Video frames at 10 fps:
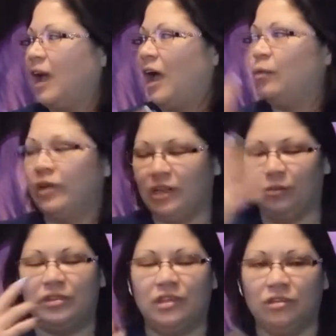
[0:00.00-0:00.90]
I went
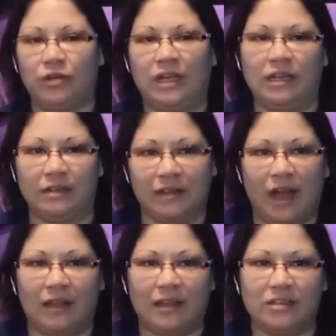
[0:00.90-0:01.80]
in with the green and did
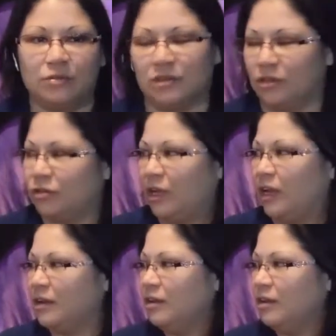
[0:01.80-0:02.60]
highlights with the green.